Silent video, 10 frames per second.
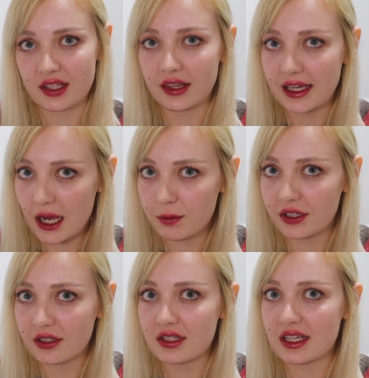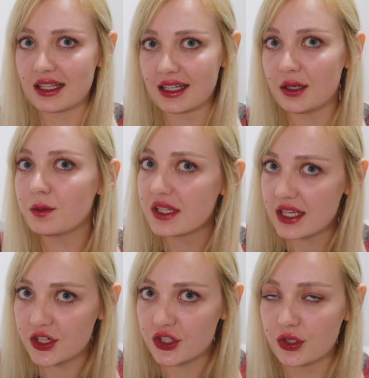that the applicant is in
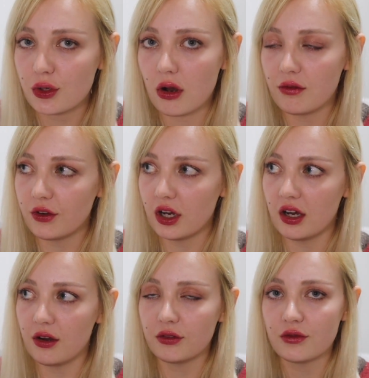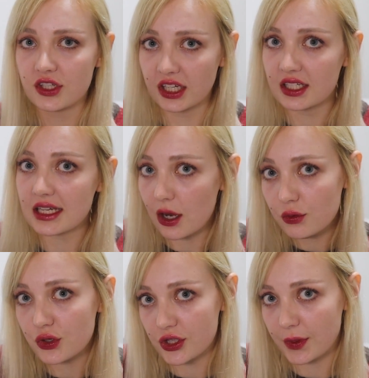possession of a ticket
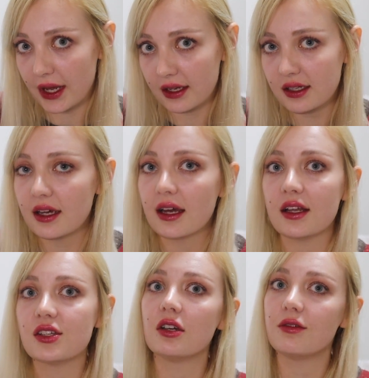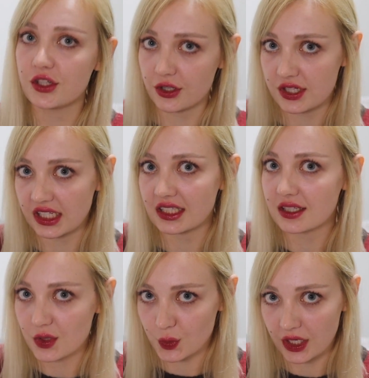out to Japan and a return ticket
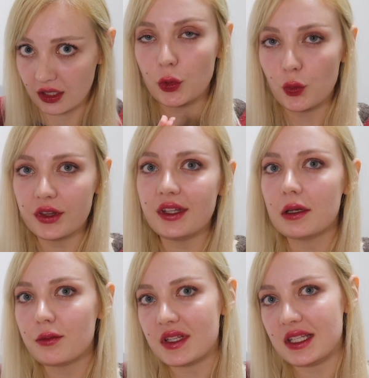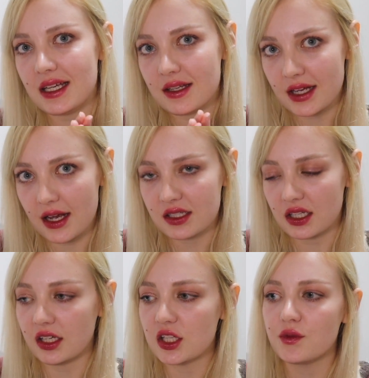as well. But what the embassy is
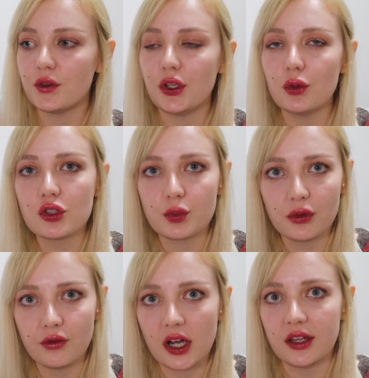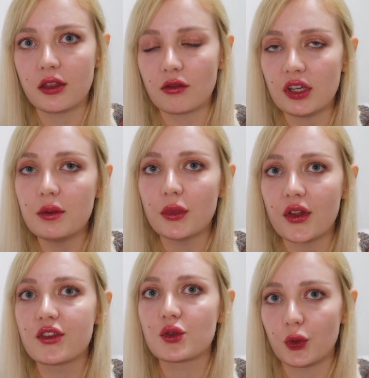asking is for you to provide 3
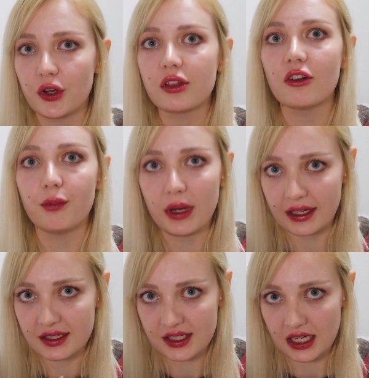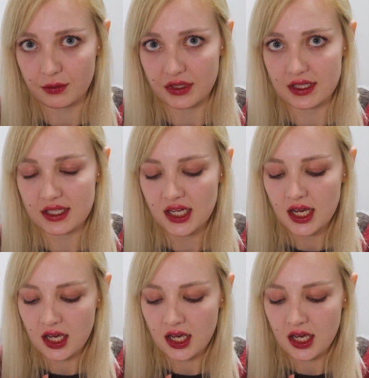months worth of bank statements